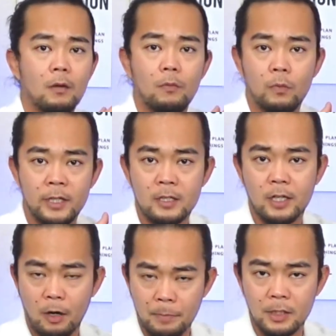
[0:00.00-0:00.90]

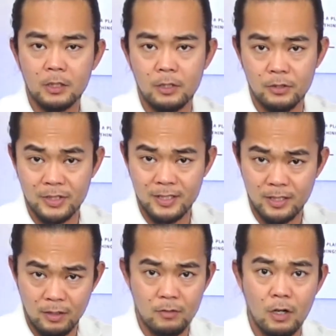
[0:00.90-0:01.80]
carpal tunnel
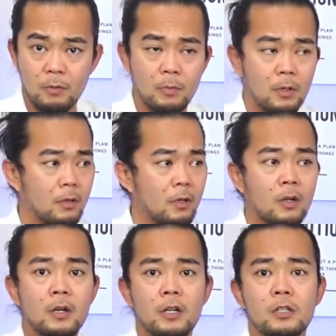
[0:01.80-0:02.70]
syndrome
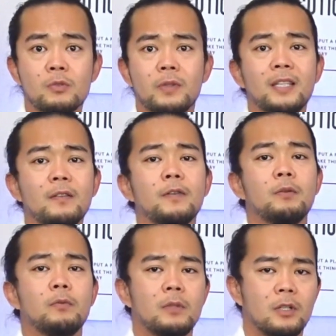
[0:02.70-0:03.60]
occurs
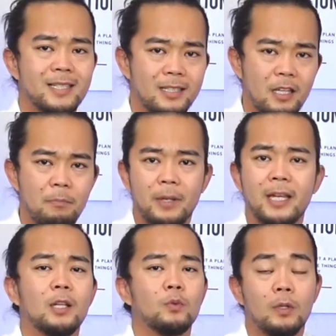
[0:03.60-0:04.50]
even when you're sleeping.
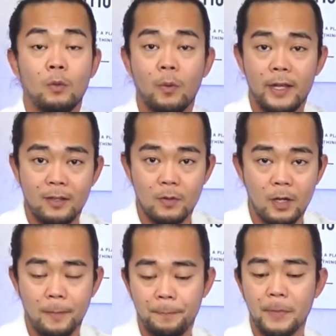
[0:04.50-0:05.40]
It will wake you up.